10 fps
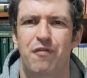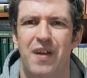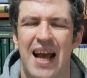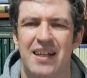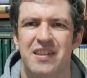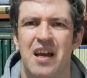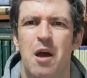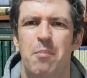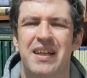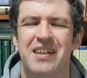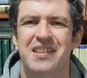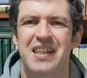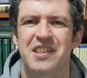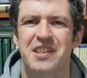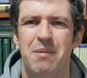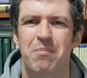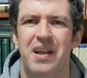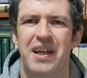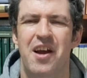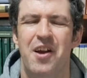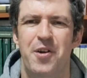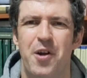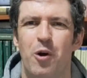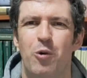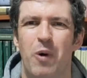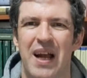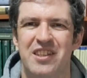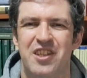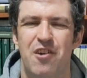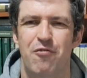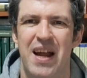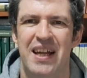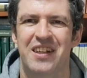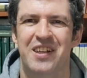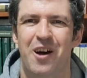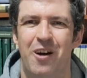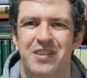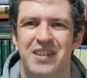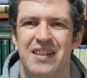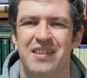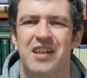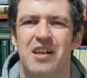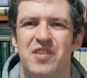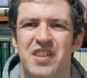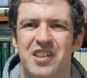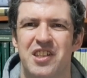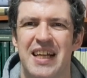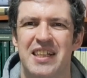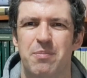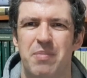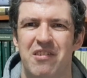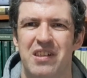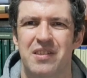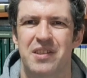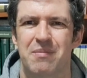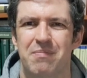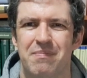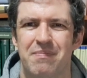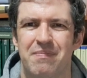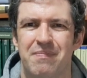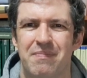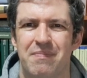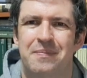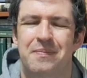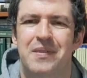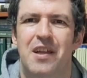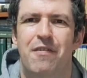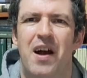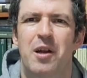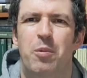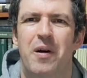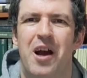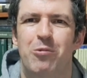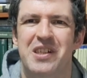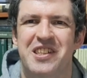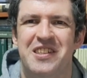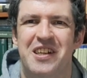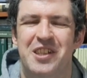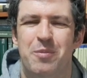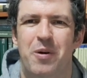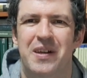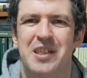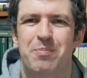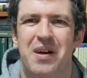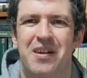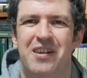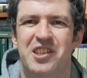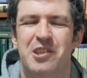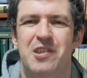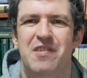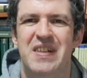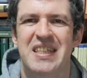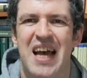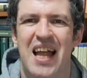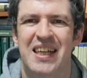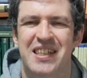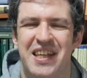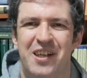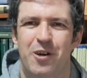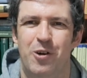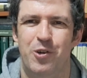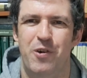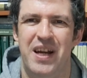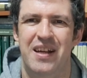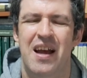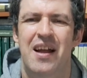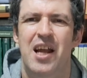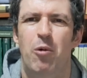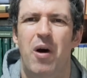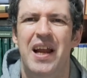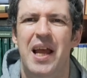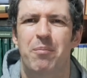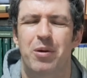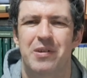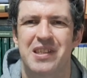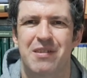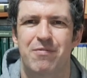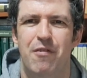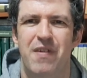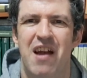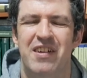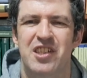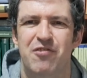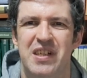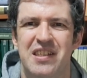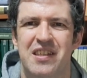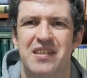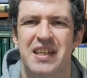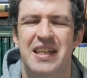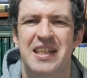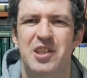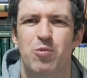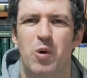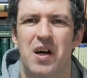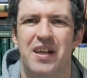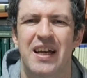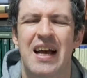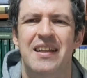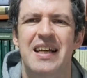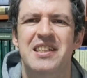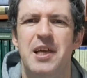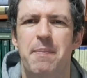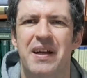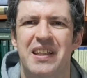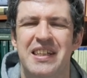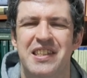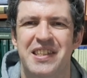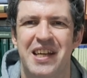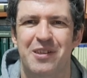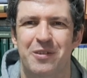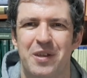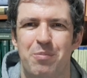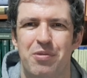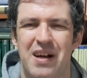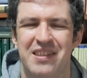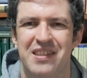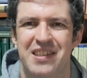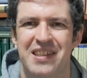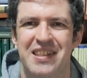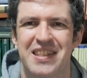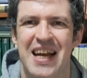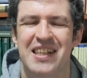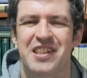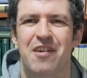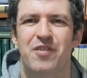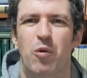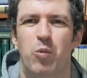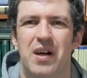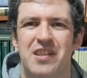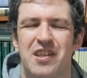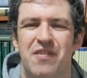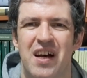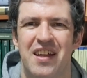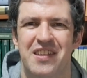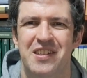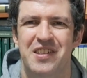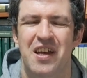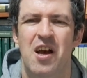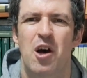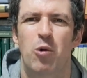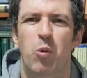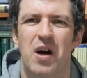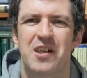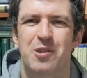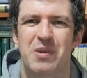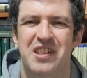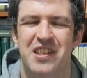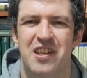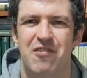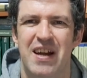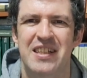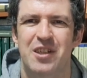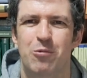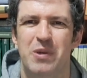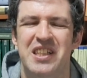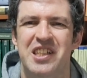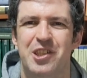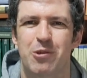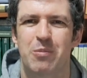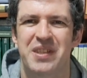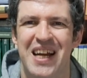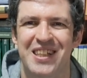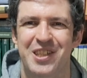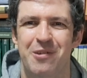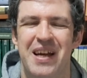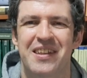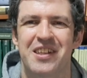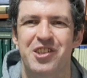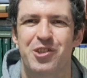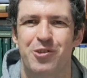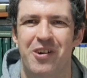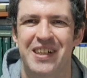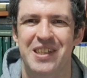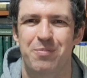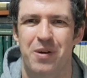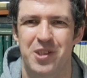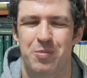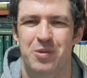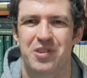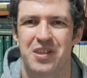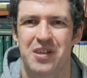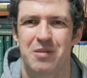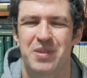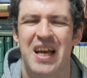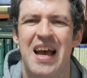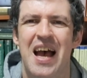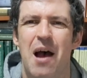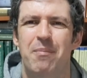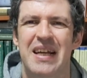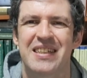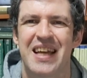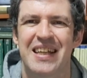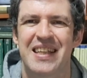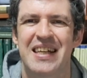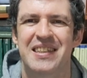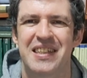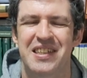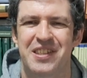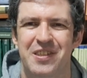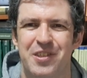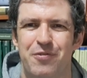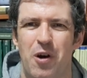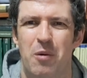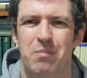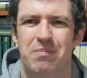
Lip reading: flat because there's simply no way to narrate the contents of such an experience. The final point I wish to touch upon is Bernhard's use of italics in Concrete. Now, while he employs them for various reasons in his work, they typically signal the presence in the text of the words of others, words which the narrator wishes to object to in the strongest possible terms and maintain their distance from.